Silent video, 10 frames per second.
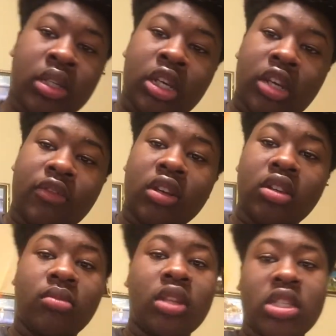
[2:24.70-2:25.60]
You can get them
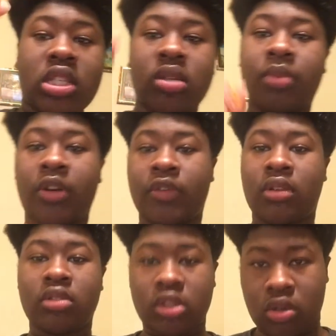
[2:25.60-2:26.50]
this thick, perfect.
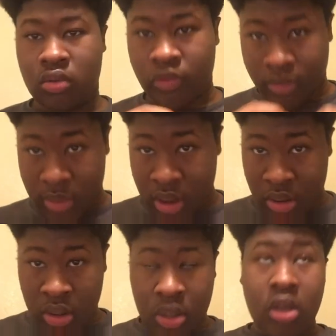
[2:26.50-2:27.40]
So for me,
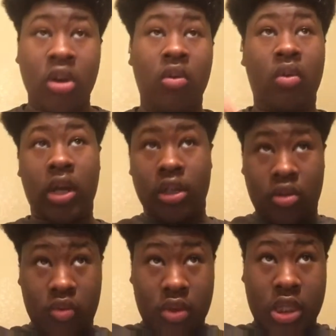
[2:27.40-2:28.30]
what I do
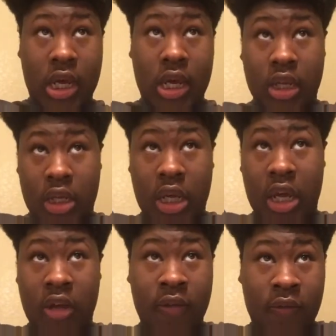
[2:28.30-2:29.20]
is I
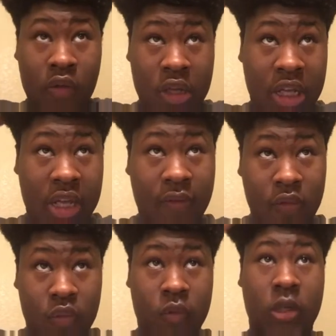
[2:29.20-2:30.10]
half them
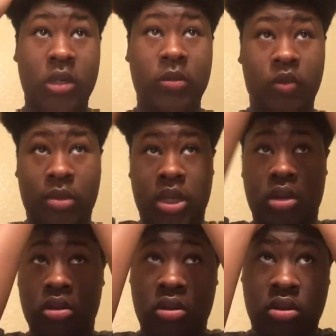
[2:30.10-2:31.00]
up with my
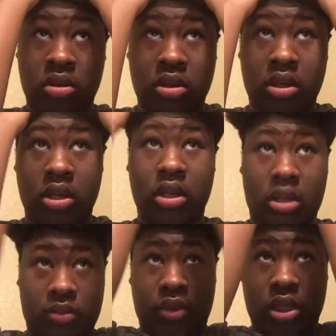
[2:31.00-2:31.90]
hair,
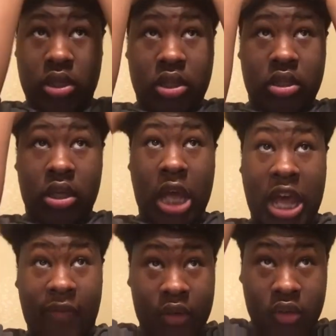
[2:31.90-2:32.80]
completely half
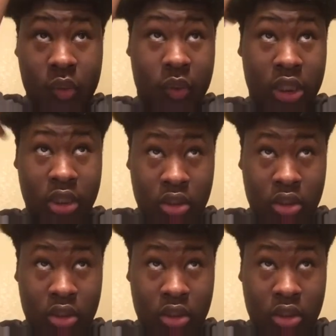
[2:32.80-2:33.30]
in the way.